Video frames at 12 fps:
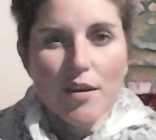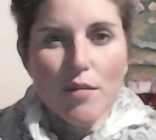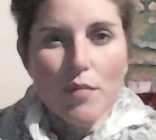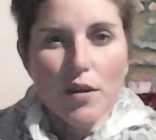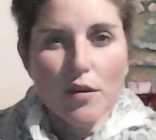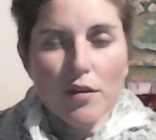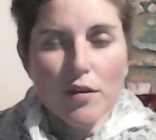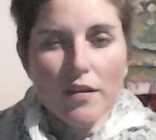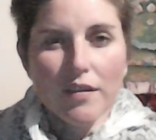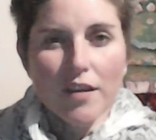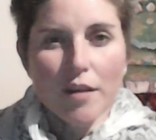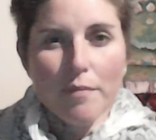
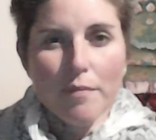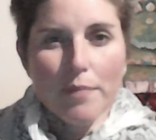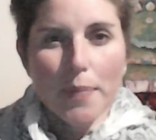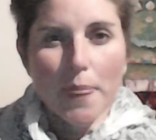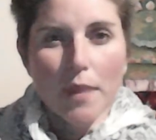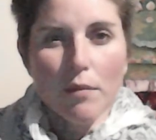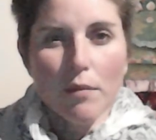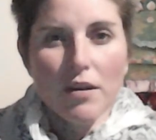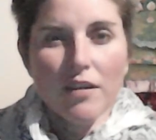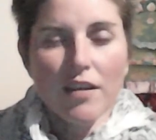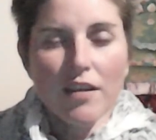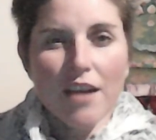because when you
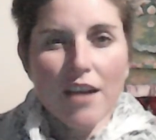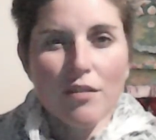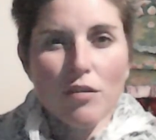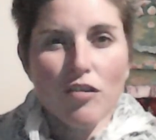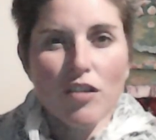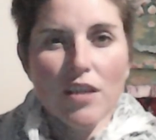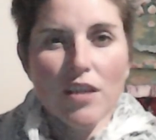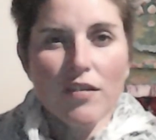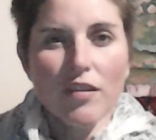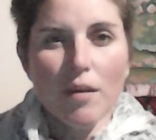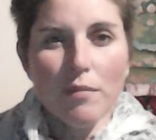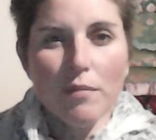set out to achieve
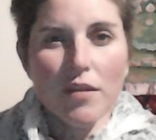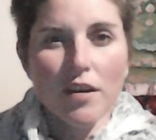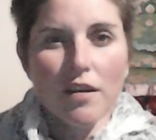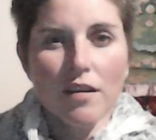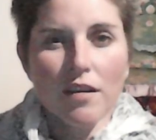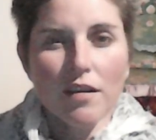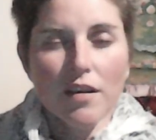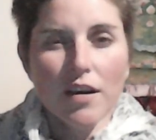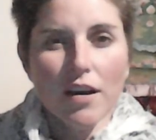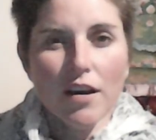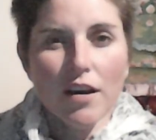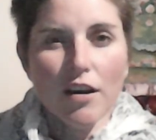something
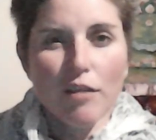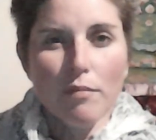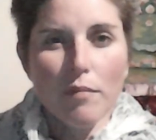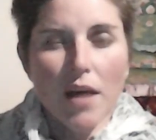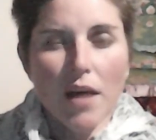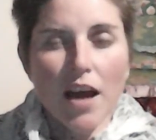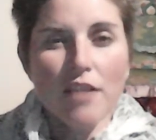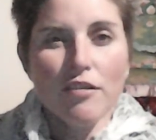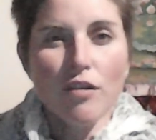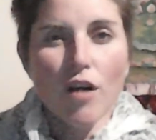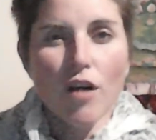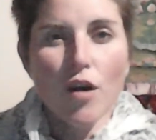under
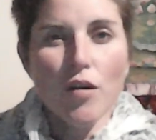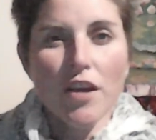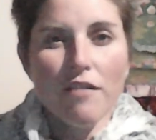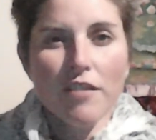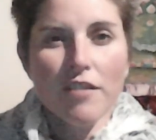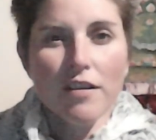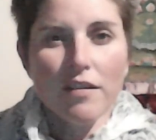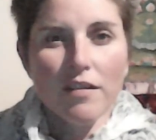your own effort,